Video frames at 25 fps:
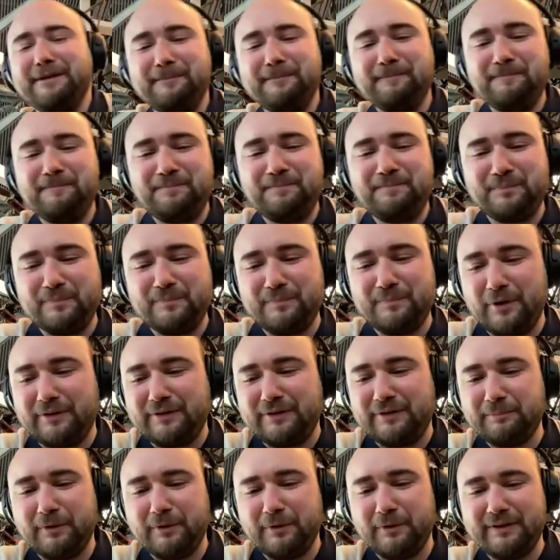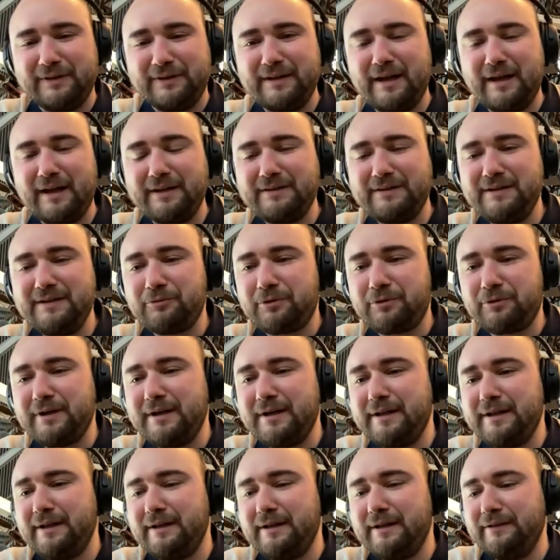Um, but, but the idea
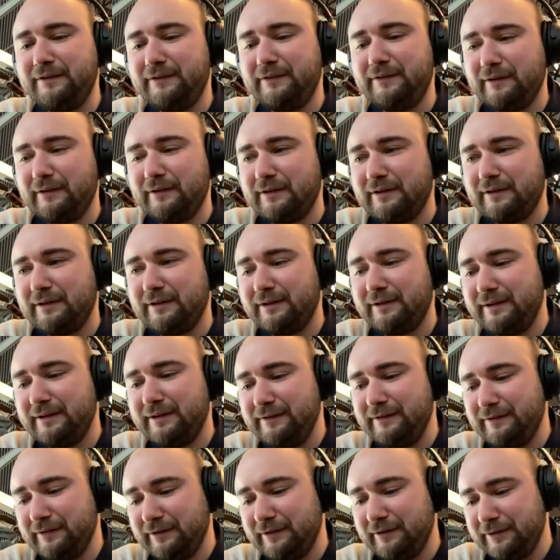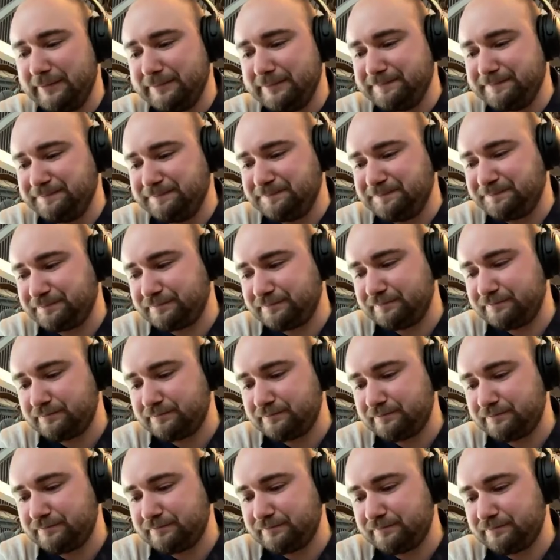really is, uh, is um,
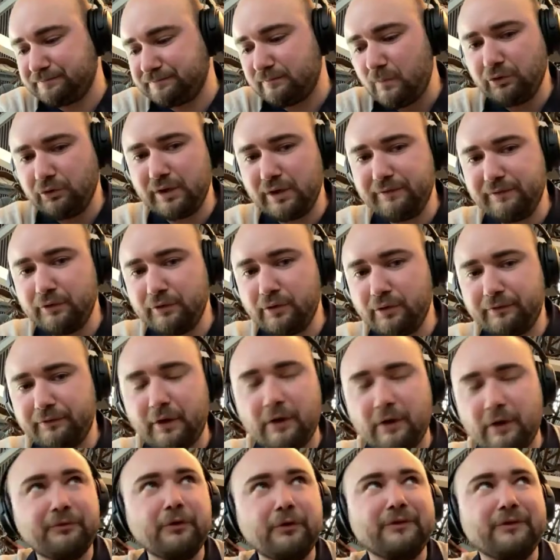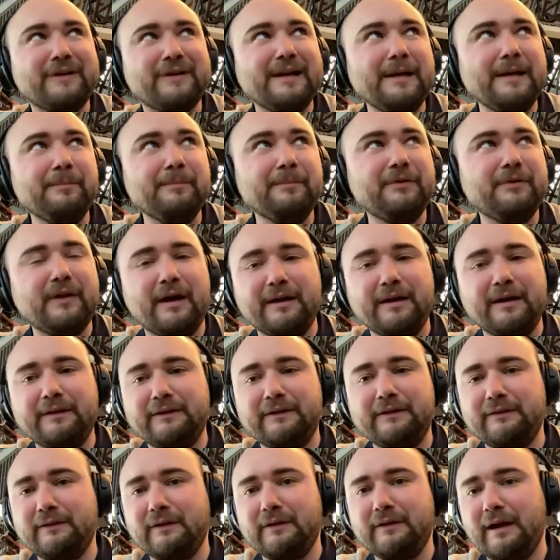to give you a, first glimpse
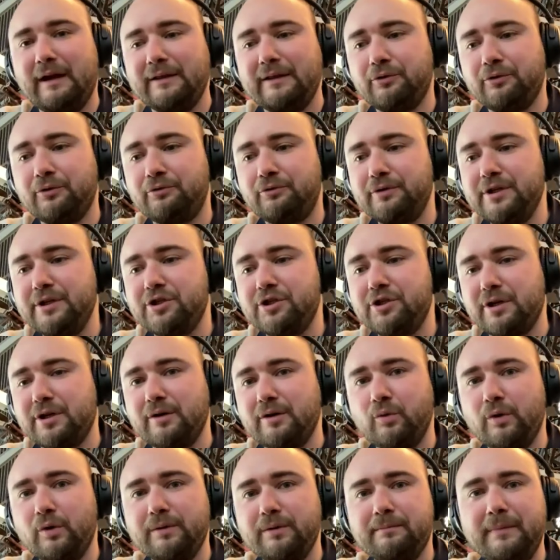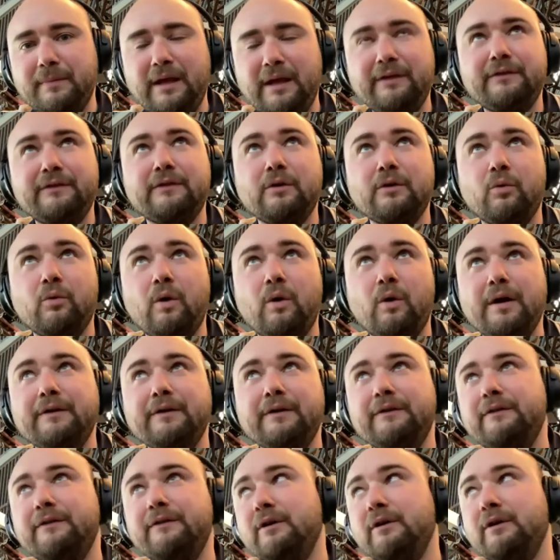at at the region and what makes the
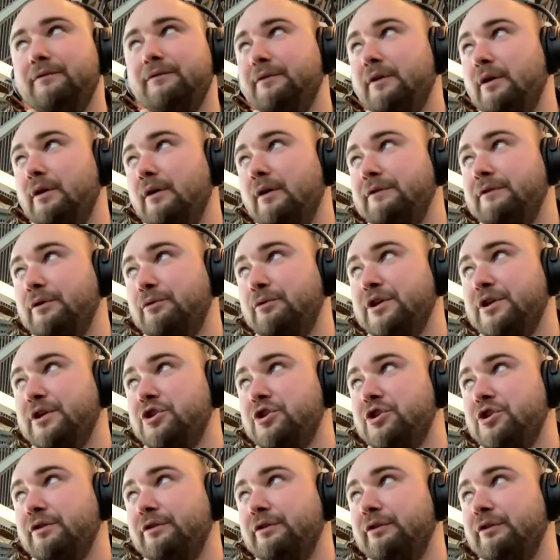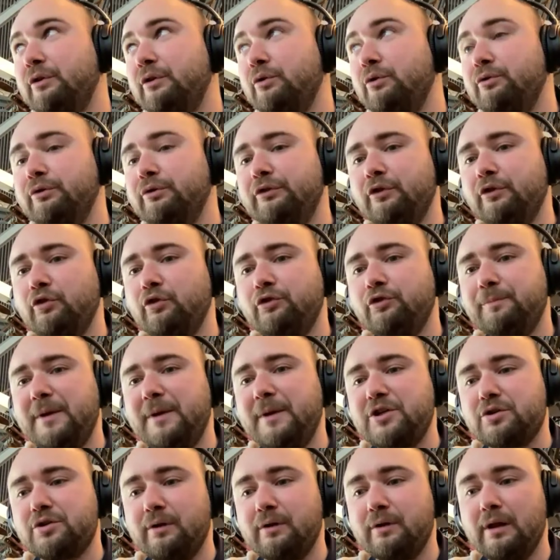wines of the of the region so so
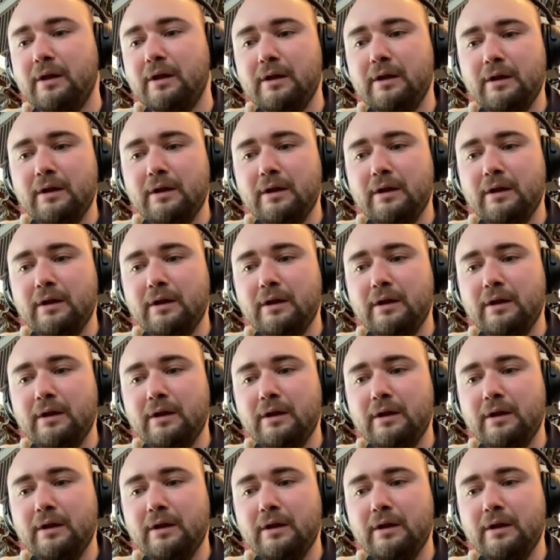special.